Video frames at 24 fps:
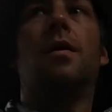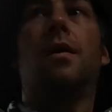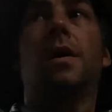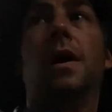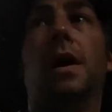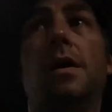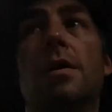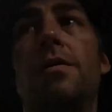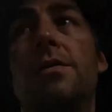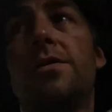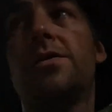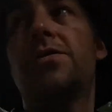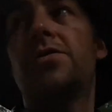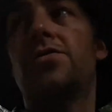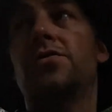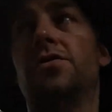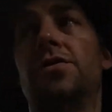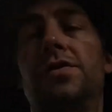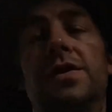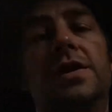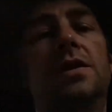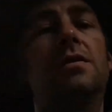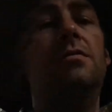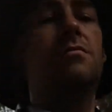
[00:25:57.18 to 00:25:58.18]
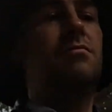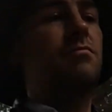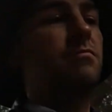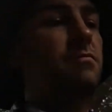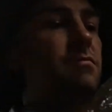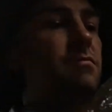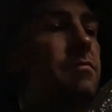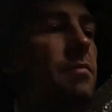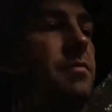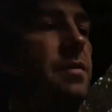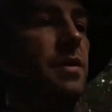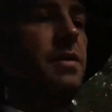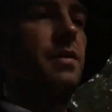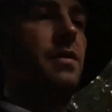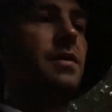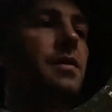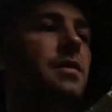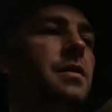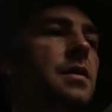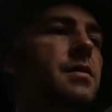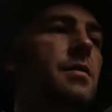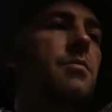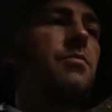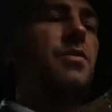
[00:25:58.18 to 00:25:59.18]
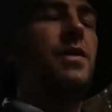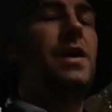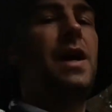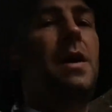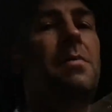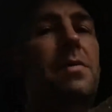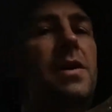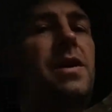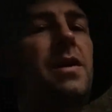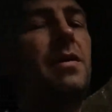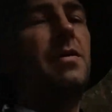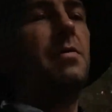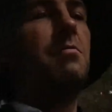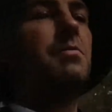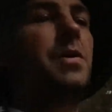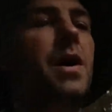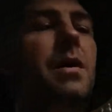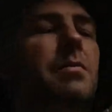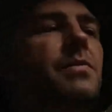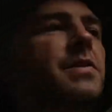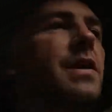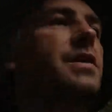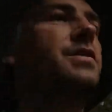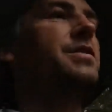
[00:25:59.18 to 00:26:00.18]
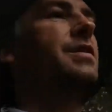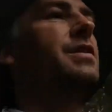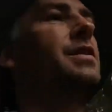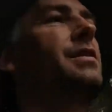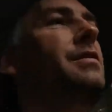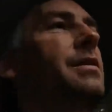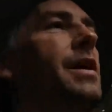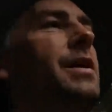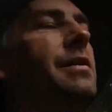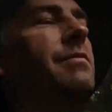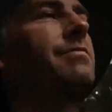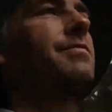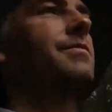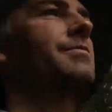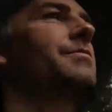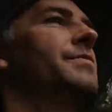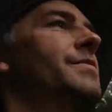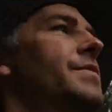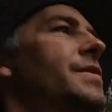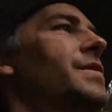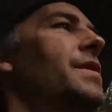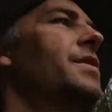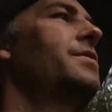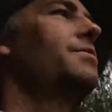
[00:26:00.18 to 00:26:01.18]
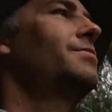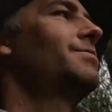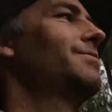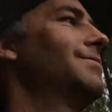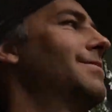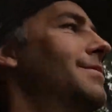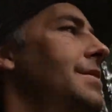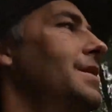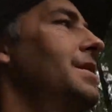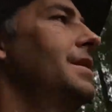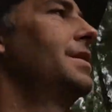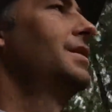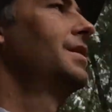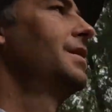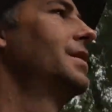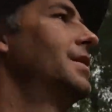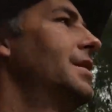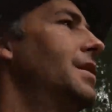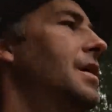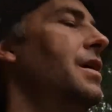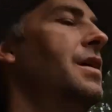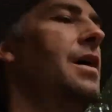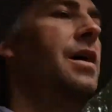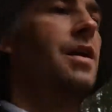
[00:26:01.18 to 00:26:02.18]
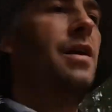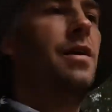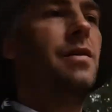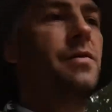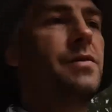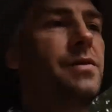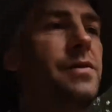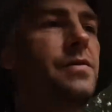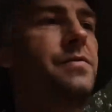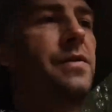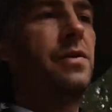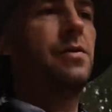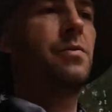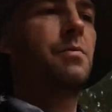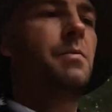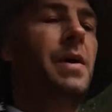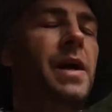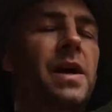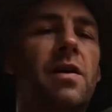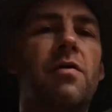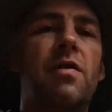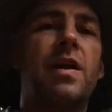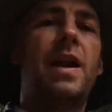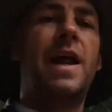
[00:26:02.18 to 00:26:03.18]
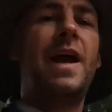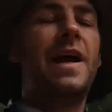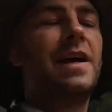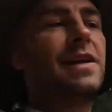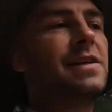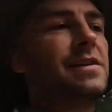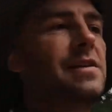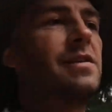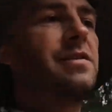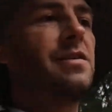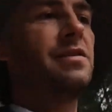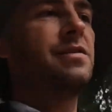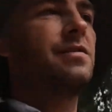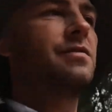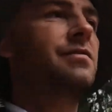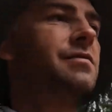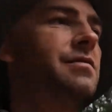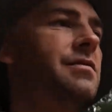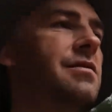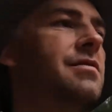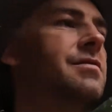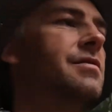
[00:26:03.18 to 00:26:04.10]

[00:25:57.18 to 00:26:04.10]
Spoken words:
Yeah, just cruising. Pretty happy. I'm pumped actually. So I don't know, I just feel mega relaxed, and